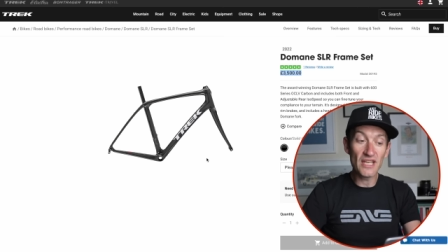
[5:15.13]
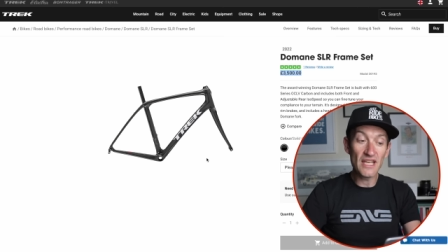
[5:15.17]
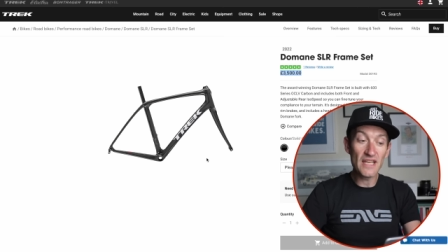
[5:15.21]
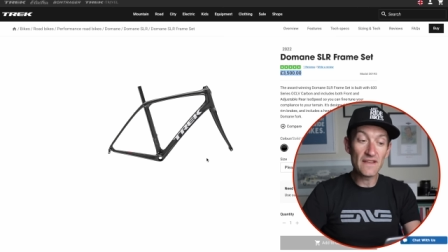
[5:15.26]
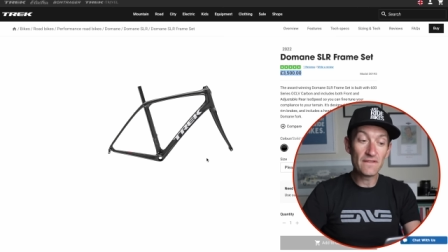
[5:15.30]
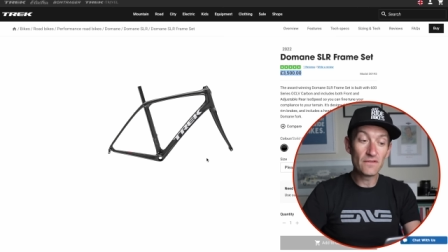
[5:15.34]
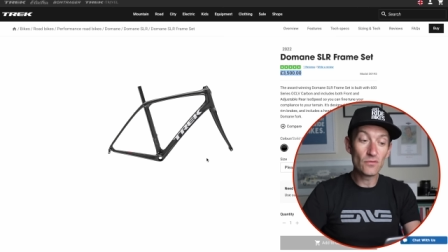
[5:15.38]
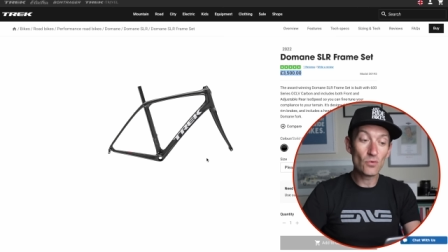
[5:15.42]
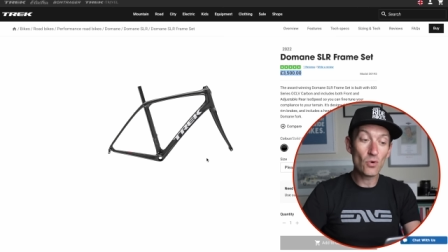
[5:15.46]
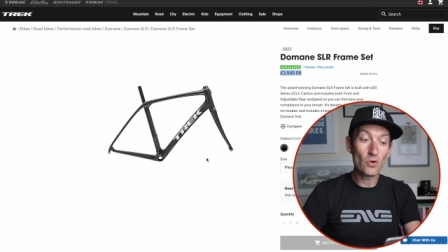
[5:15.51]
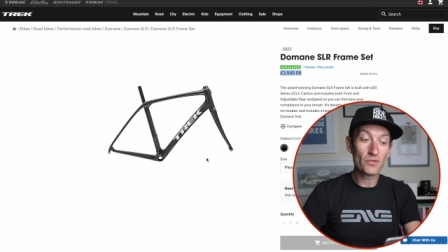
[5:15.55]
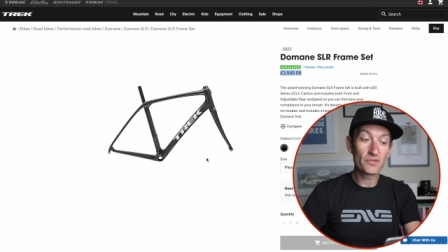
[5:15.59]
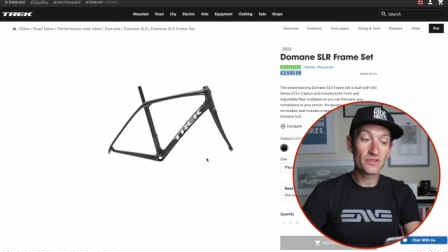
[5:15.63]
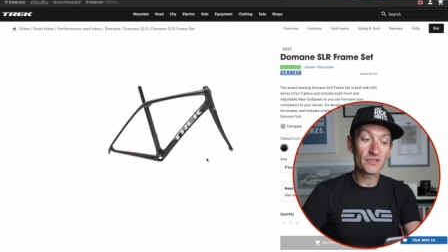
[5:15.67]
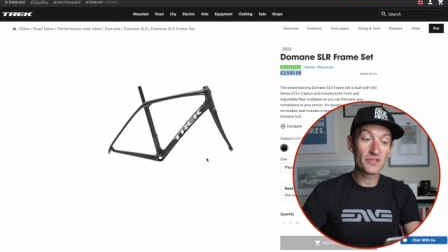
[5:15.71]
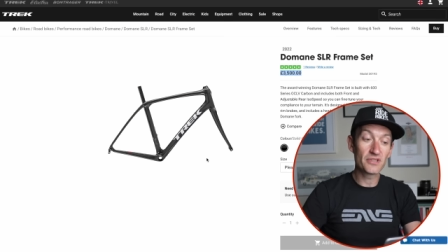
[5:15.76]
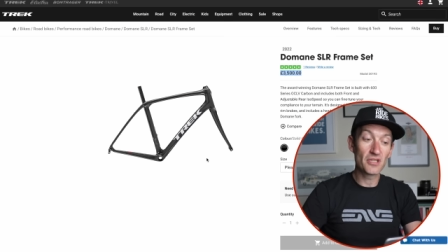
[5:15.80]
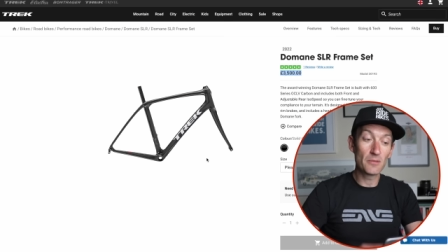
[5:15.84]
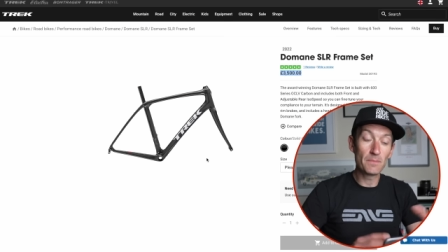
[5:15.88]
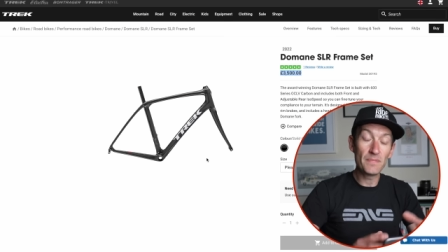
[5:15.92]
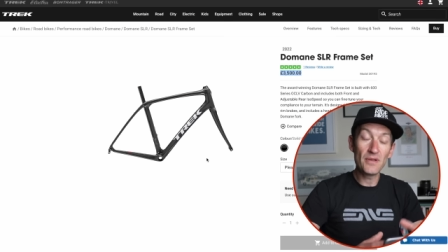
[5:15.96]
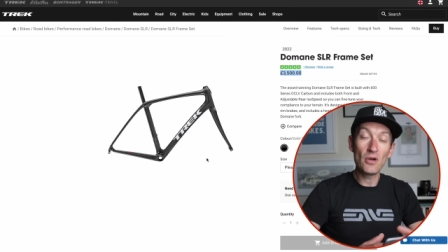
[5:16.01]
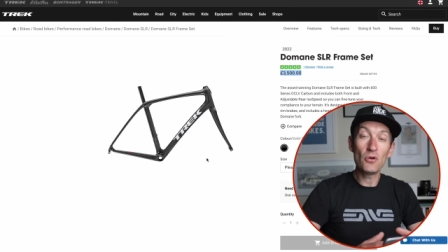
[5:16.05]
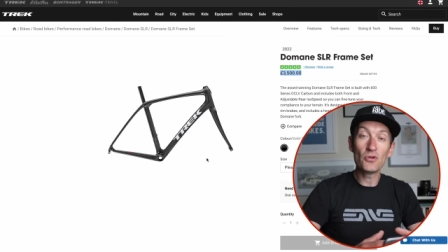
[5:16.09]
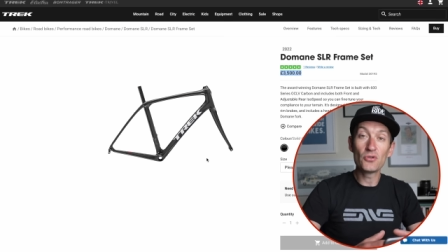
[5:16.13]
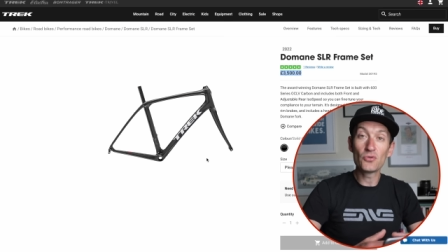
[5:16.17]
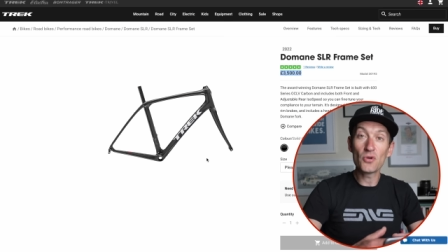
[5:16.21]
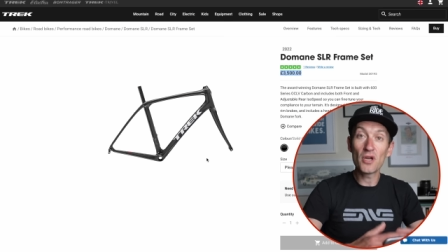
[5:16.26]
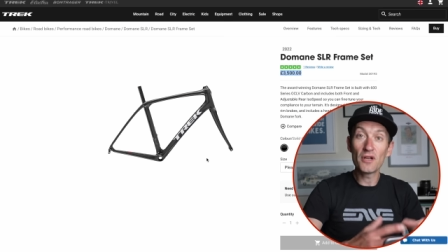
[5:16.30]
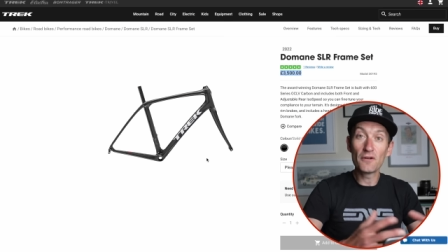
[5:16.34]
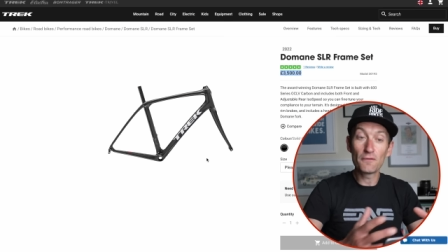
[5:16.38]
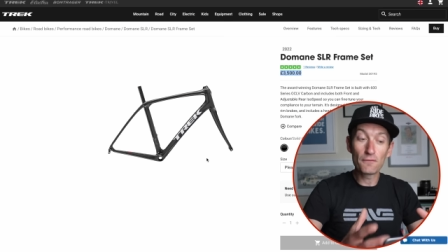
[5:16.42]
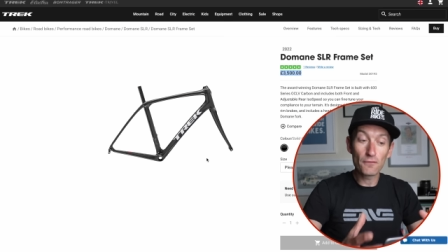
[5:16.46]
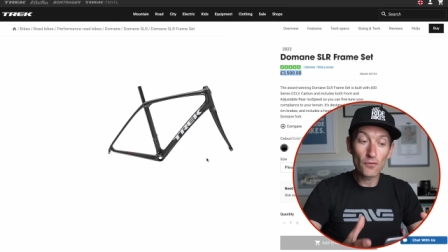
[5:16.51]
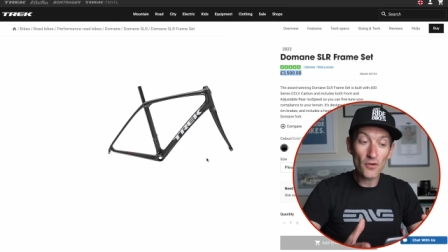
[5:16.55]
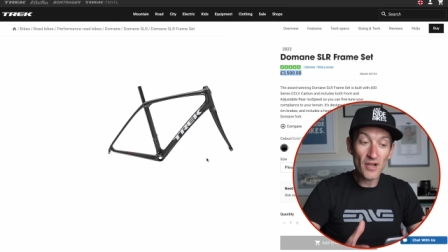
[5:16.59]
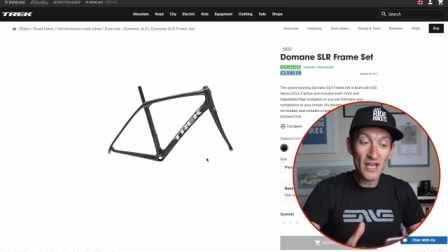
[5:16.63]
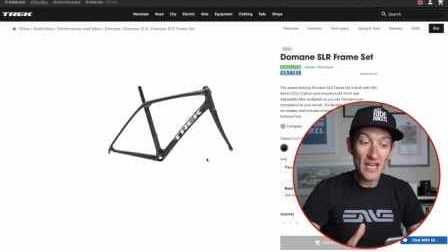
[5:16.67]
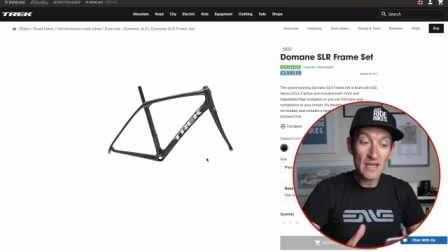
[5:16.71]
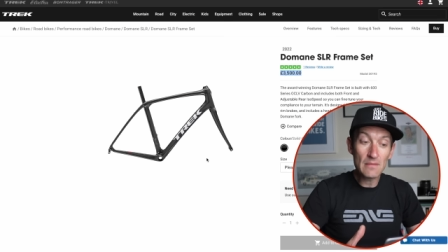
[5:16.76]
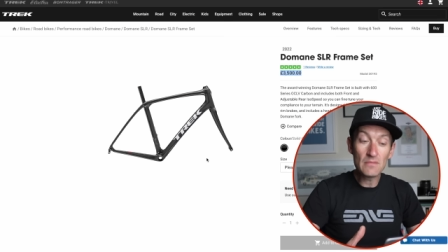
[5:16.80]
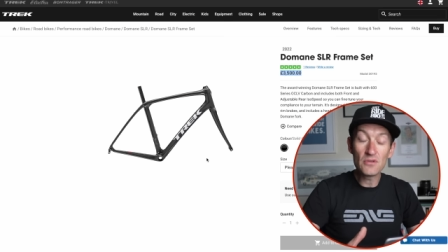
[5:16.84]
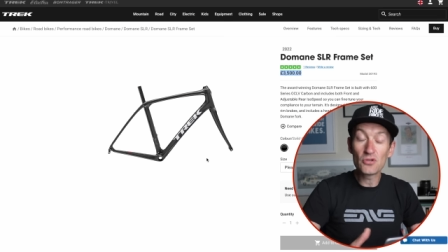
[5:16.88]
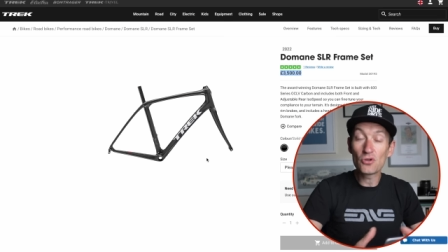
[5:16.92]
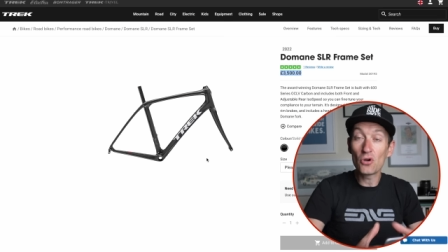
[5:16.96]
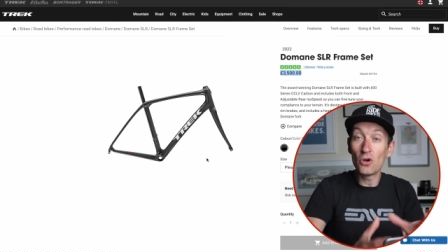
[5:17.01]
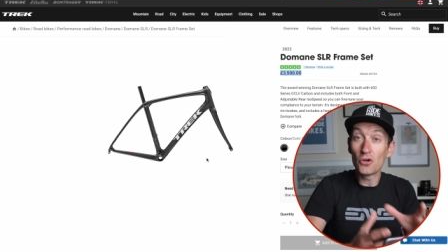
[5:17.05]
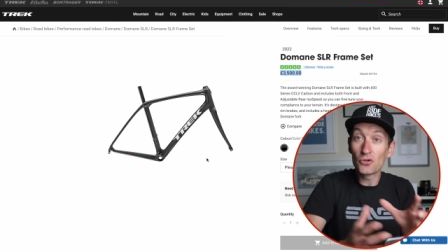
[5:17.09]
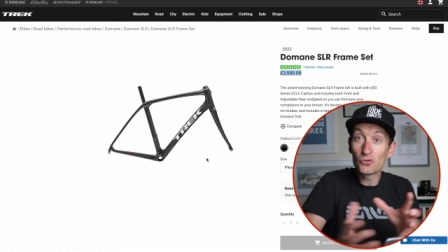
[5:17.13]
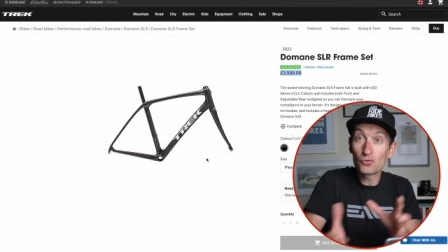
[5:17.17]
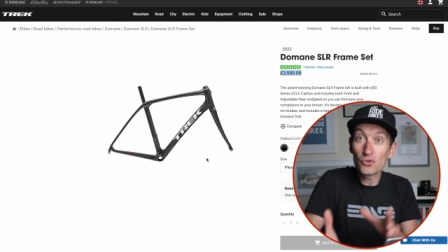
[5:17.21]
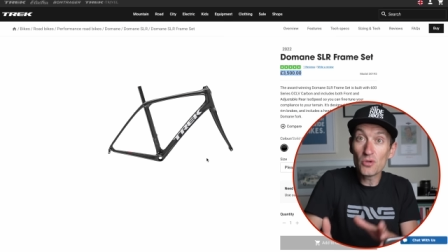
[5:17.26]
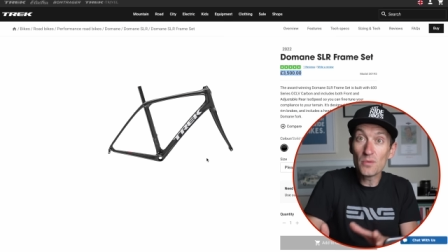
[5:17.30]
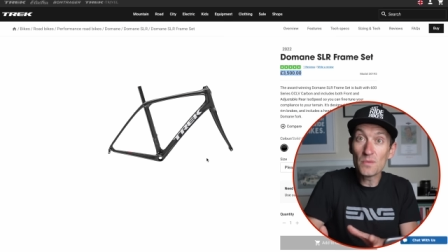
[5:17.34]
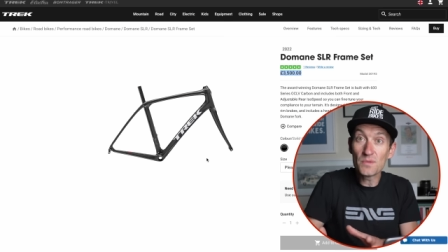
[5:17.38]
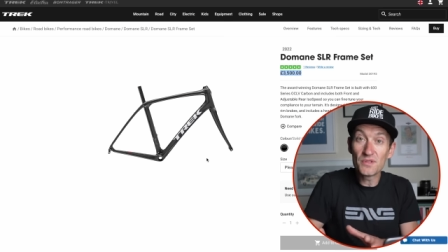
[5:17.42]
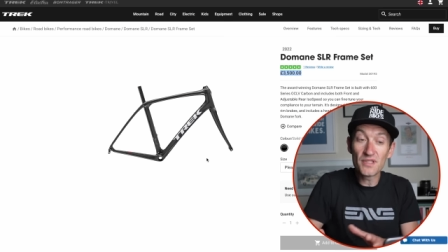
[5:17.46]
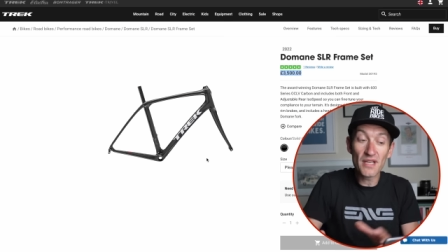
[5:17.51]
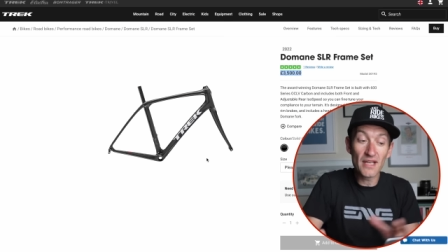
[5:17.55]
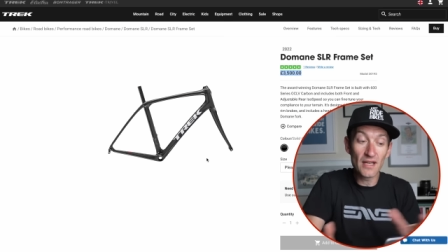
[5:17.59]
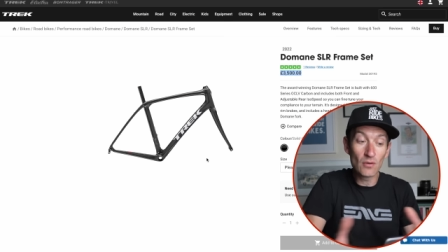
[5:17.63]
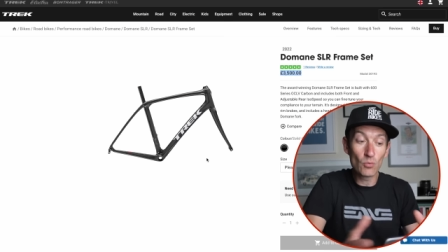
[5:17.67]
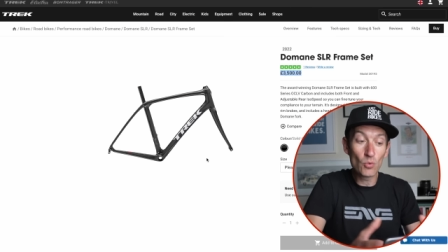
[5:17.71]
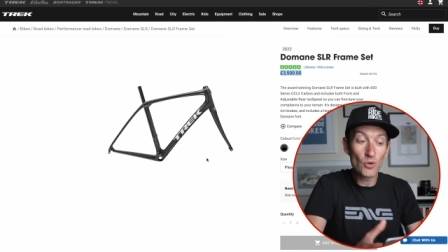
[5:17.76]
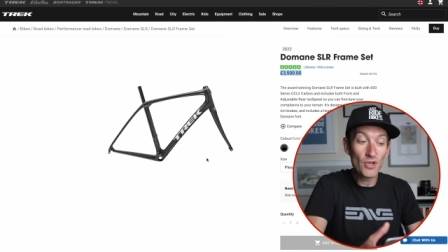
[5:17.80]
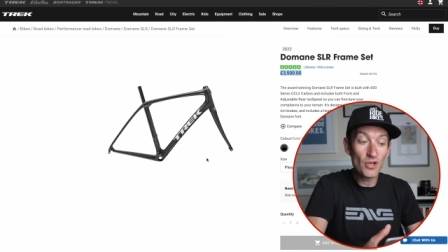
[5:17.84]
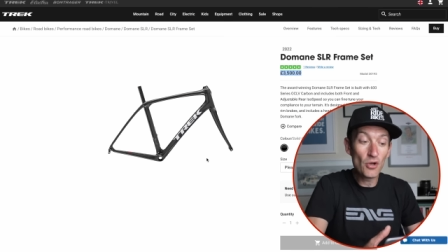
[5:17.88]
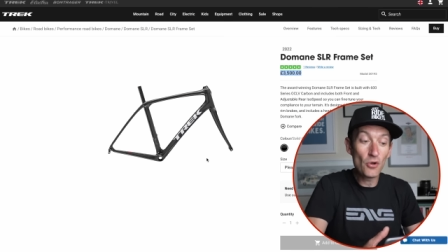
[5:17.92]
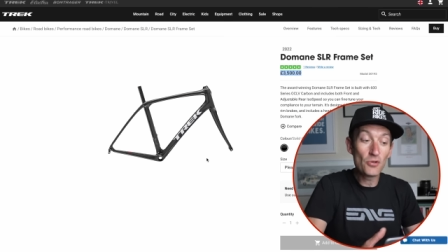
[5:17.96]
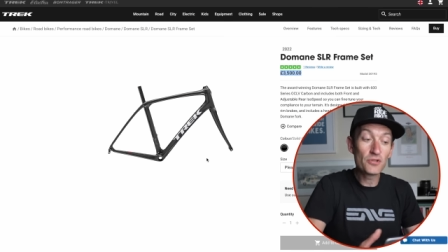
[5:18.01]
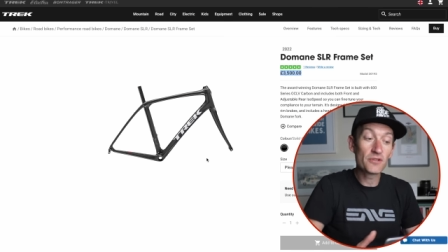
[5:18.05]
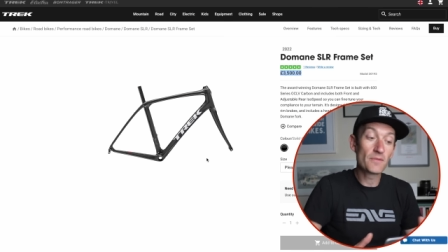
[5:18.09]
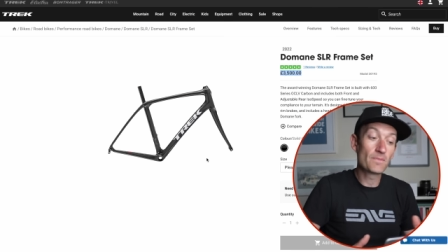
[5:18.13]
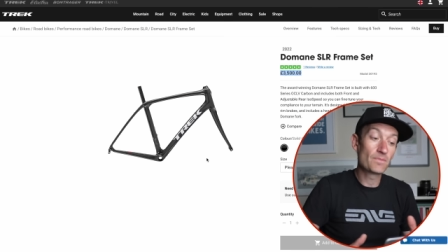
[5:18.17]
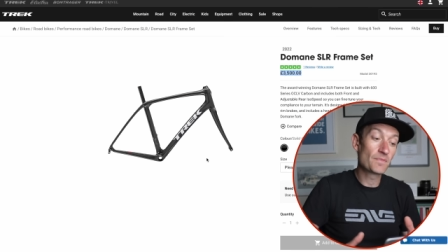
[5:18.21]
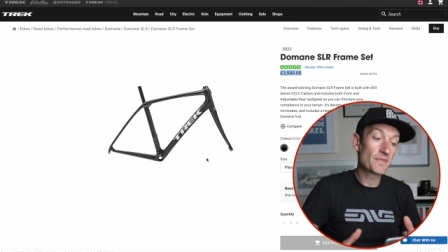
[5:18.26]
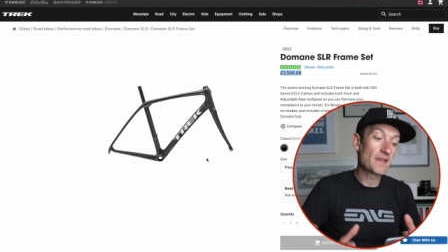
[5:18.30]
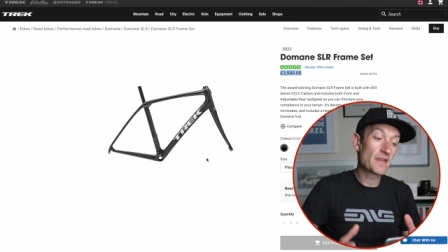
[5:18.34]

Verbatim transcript: if you want to build your own frame, you've got a group set and wheels,